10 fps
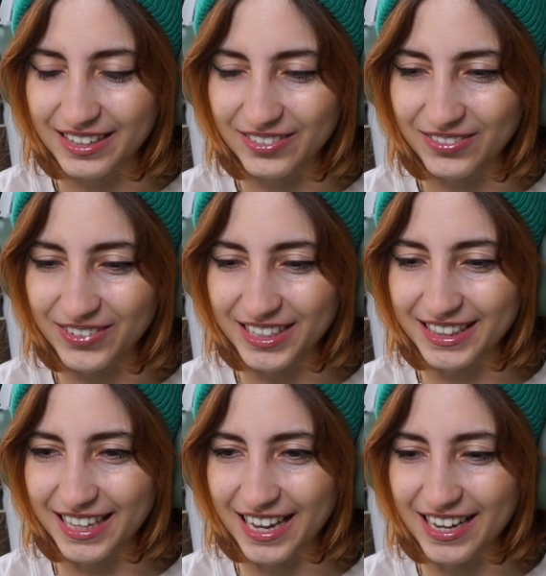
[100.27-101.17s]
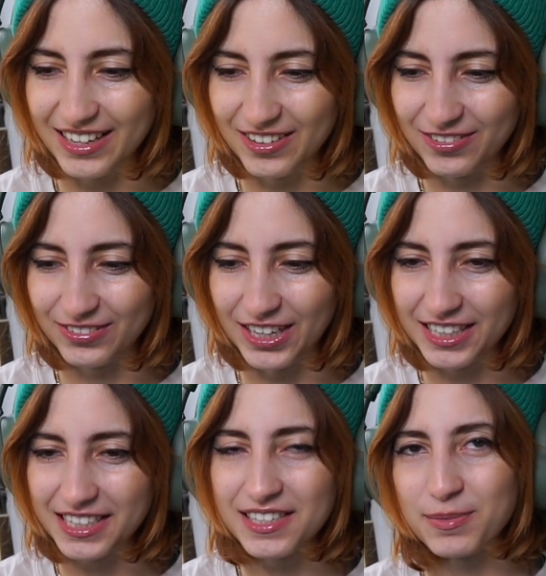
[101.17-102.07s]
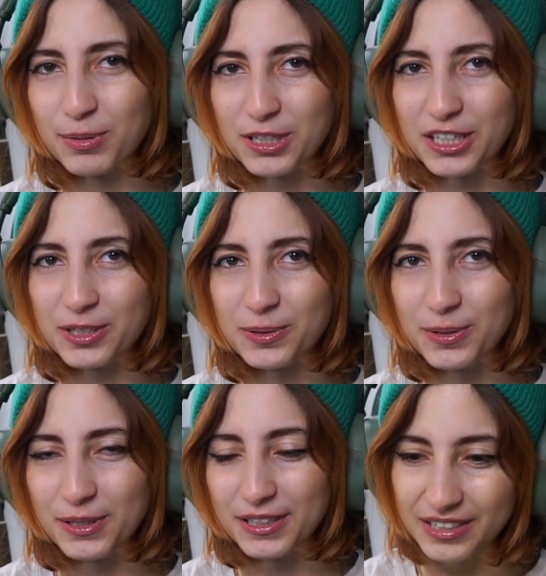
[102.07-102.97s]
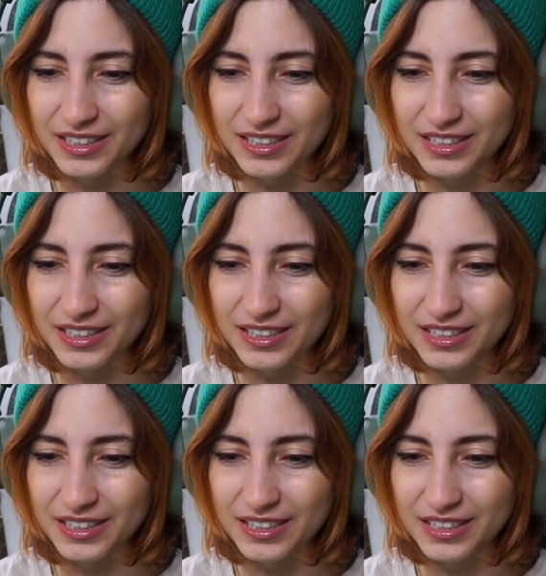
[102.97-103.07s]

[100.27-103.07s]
What the hell? Flying is pretty cool.